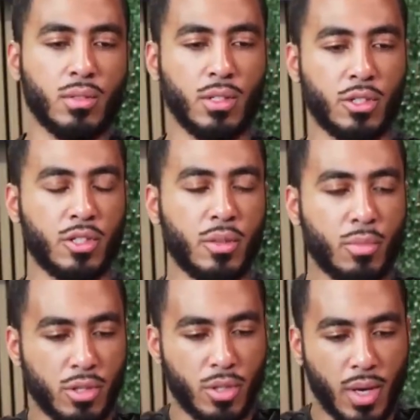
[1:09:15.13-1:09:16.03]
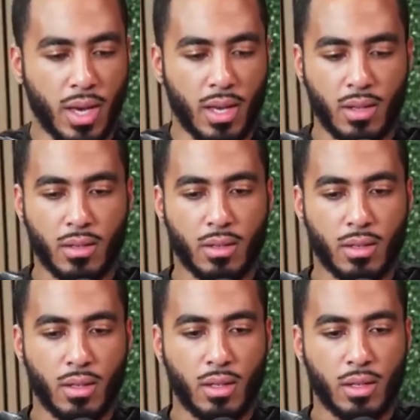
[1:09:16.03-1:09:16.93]
interesting post you had
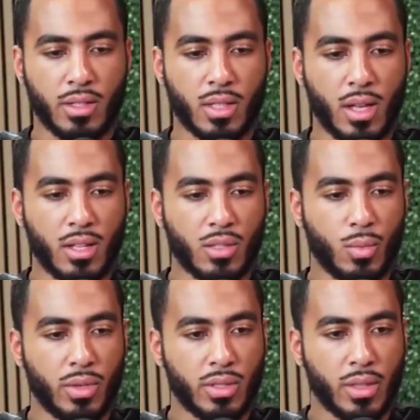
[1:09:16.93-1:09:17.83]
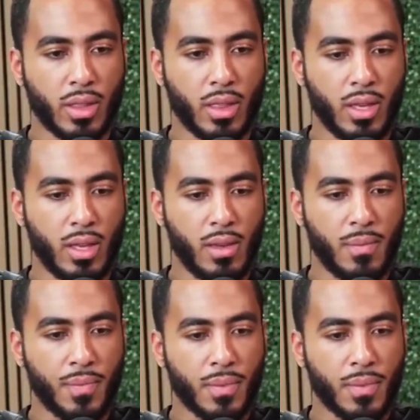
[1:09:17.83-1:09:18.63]
along these lines was the